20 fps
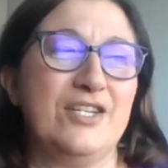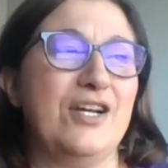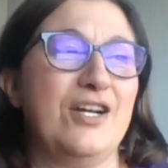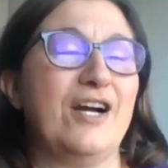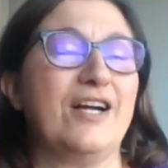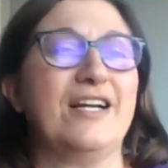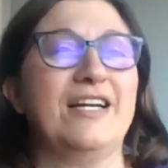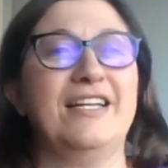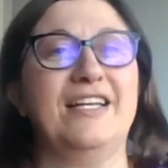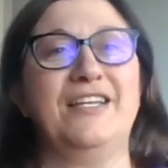You're
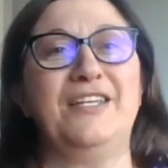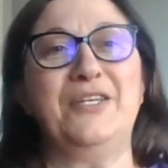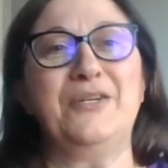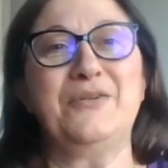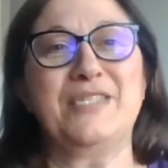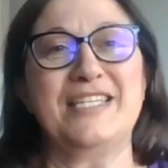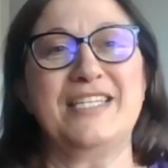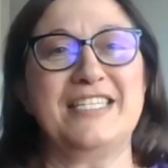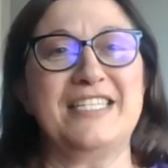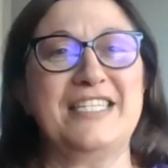not going to
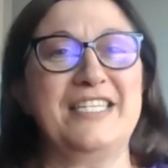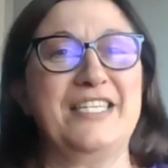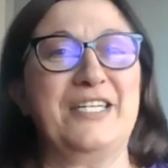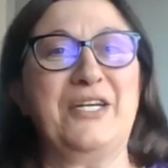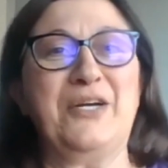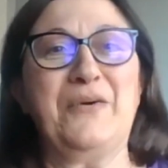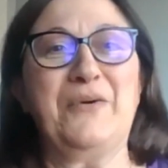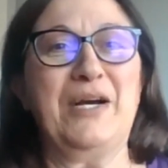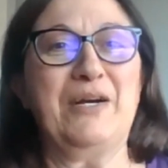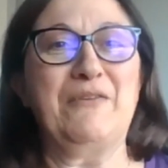use it
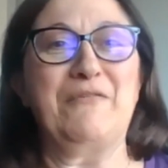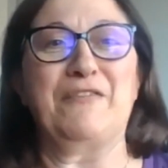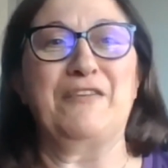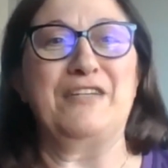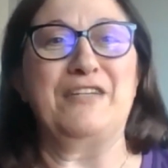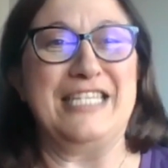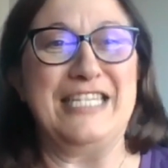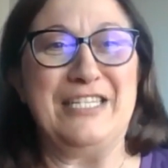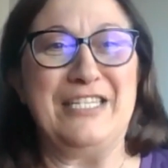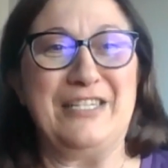to go out
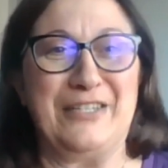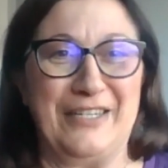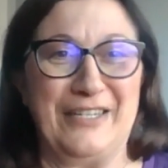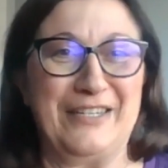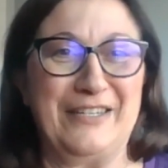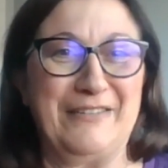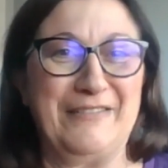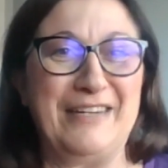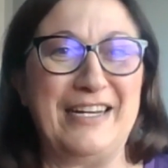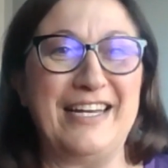for
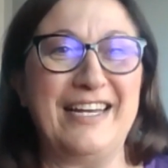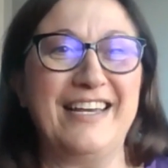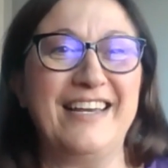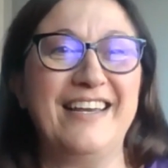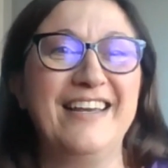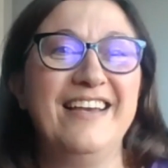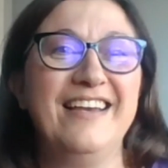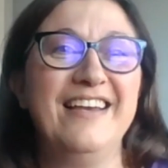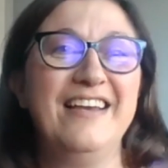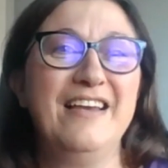dinner,
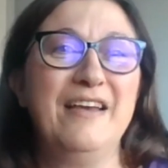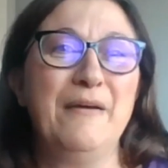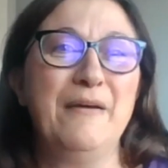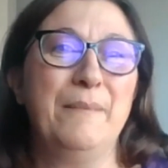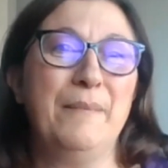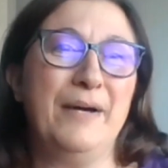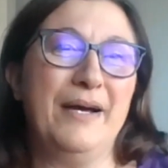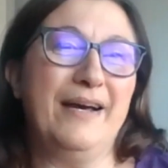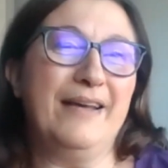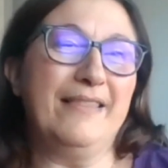right?
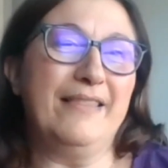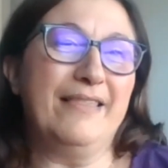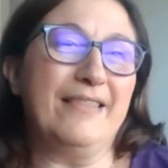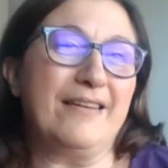But